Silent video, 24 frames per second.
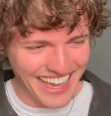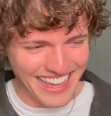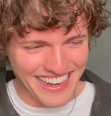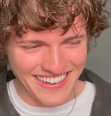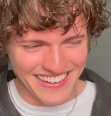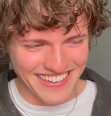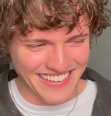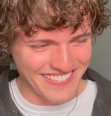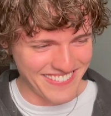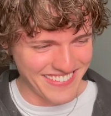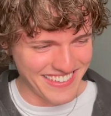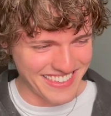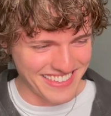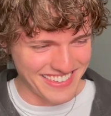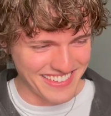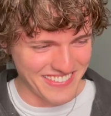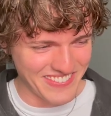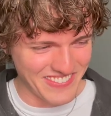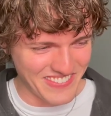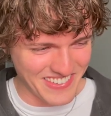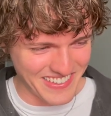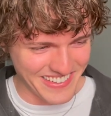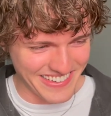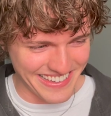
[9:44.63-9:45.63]
don't know what's
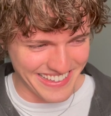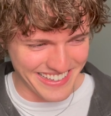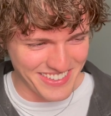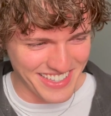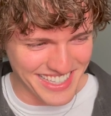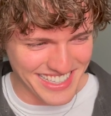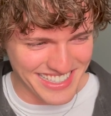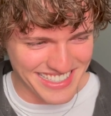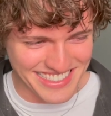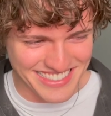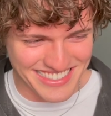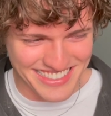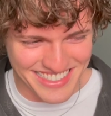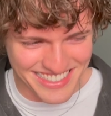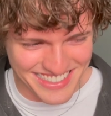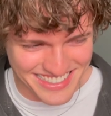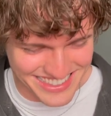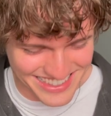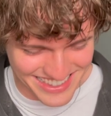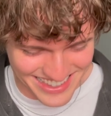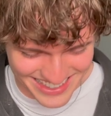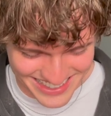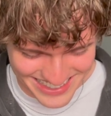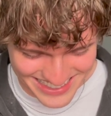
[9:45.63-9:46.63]
so funny. It's
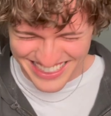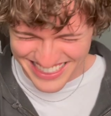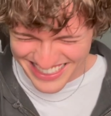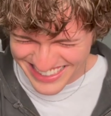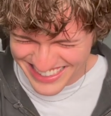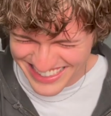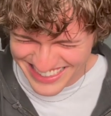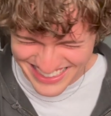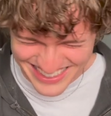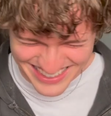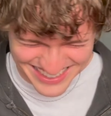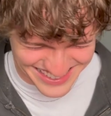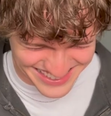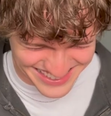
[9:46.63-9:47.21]
just like, this